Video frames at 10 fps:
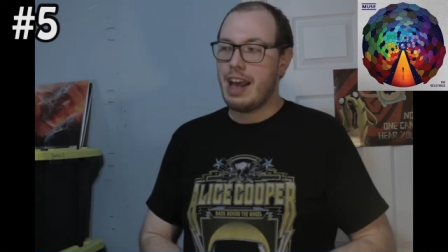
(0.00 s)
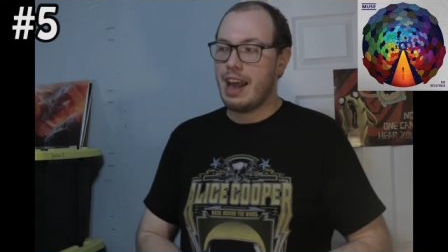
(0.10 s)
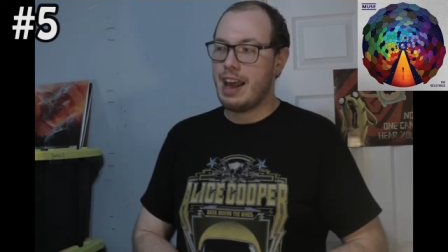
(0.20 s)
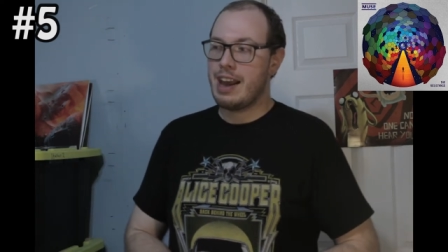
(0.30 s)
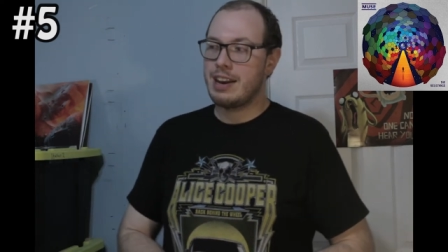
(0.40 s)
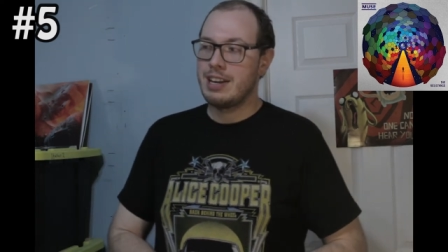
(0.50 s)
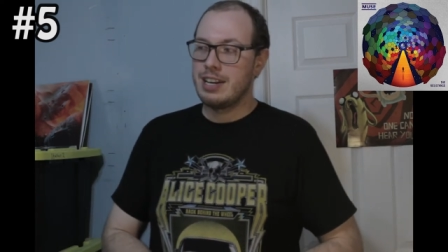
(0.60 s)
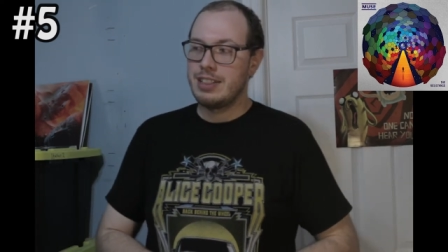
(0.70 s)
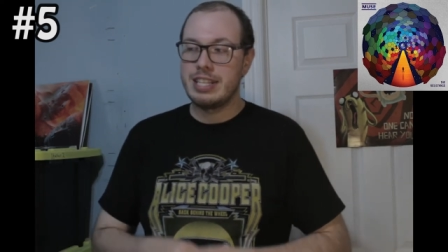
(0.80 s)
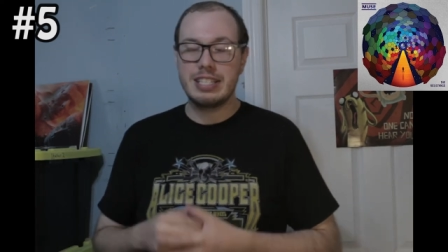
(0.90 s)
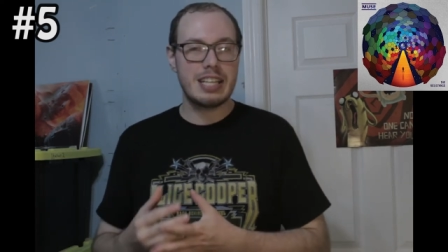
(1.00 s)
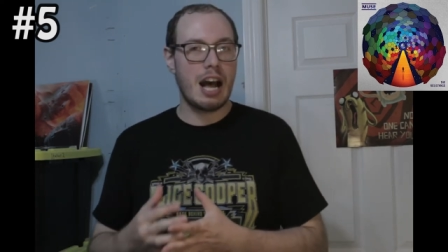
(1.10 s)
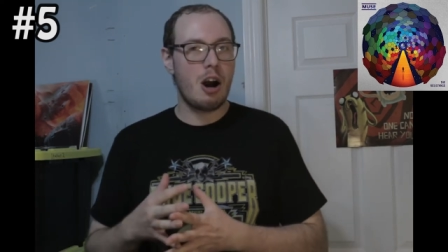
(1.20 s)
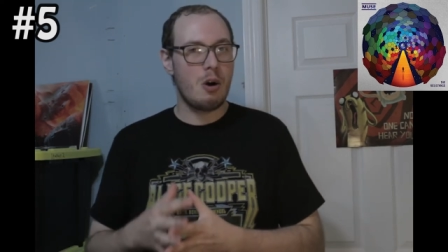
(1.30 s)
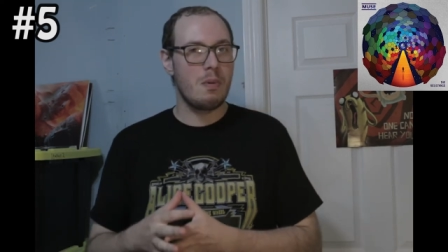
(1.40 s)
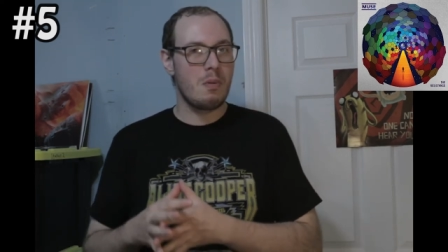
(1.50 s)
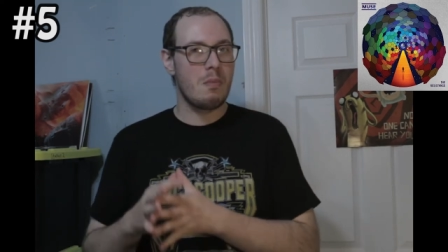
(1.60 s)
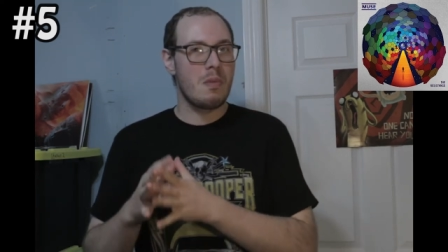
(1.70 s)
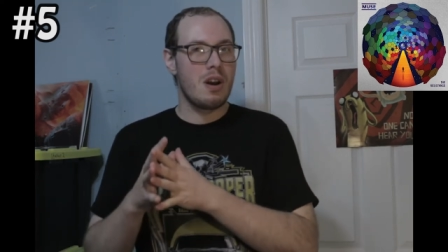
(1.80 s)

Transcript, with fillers: And this album